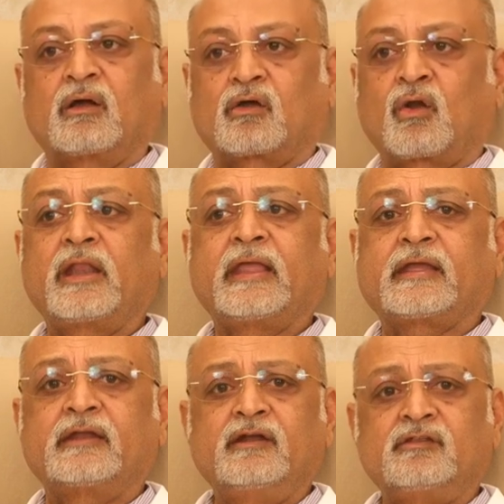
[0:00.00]

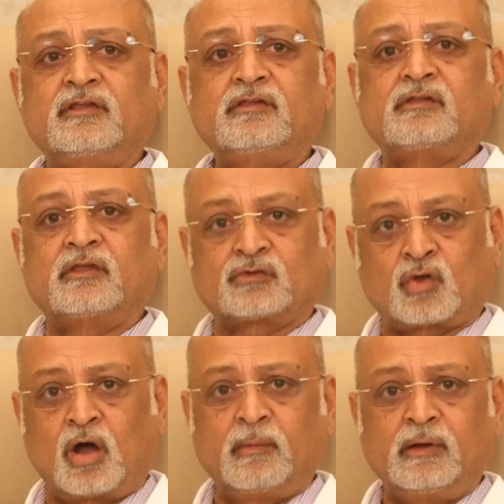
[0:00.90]
Chronic kidney disease is
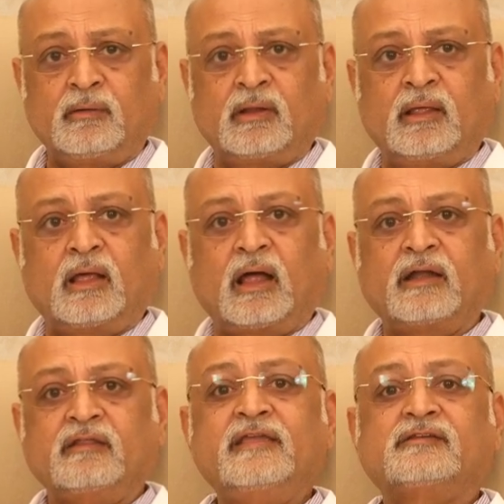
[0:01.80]
common
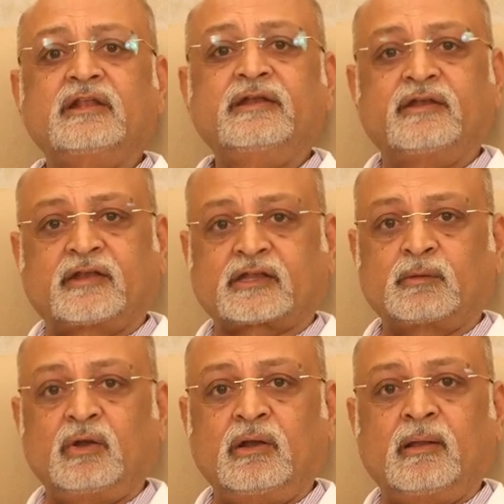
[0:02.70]
and easily
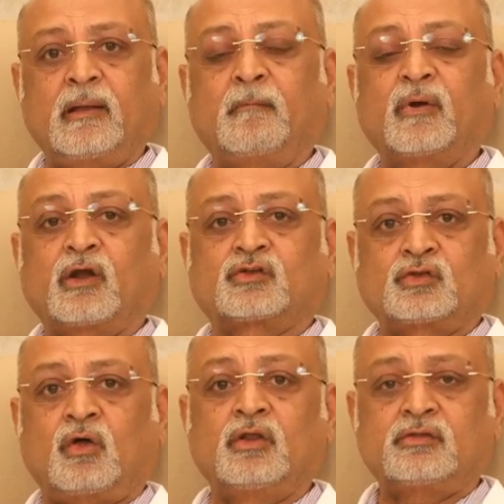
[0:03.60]
detectable,
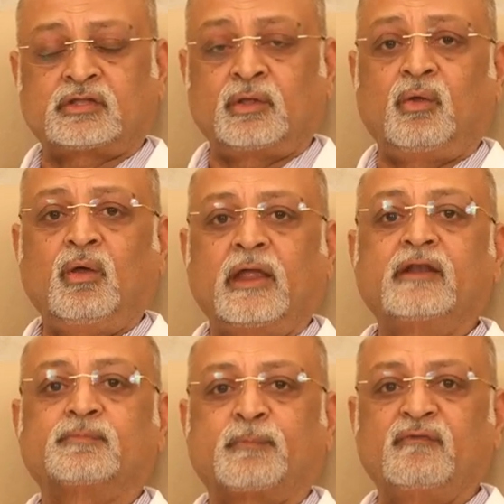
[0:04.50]
but also
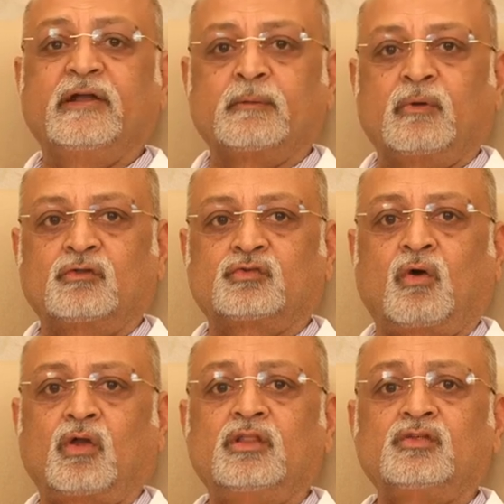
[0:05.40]
it is preventable.
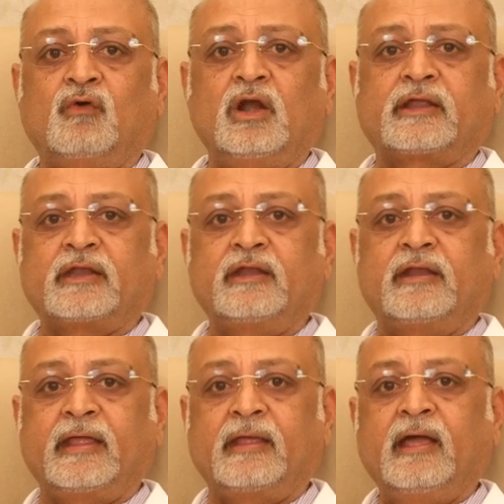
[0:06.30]
So on this World Kidney
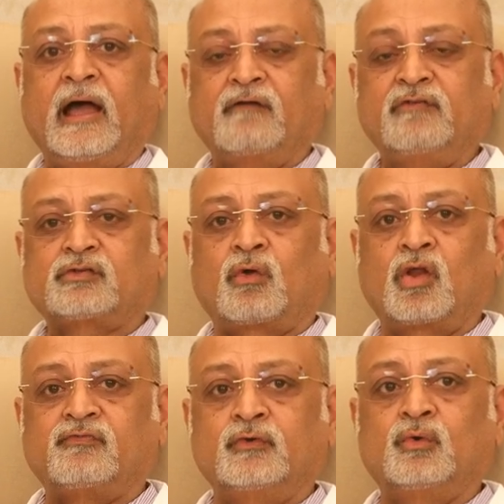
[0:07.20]
Day, I wish
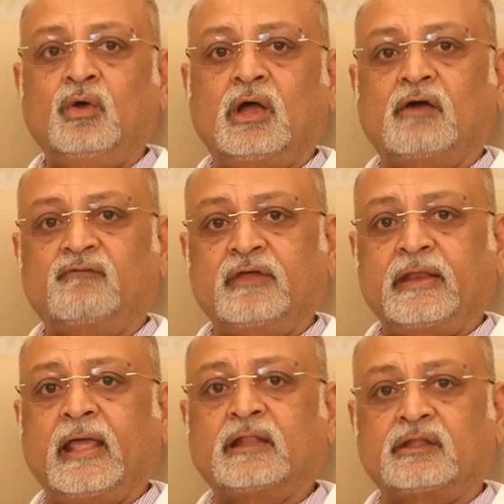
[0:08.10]
all of you a
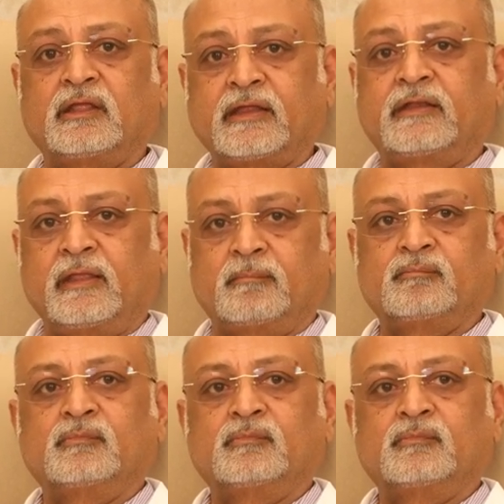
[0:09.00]
very healthy kidney.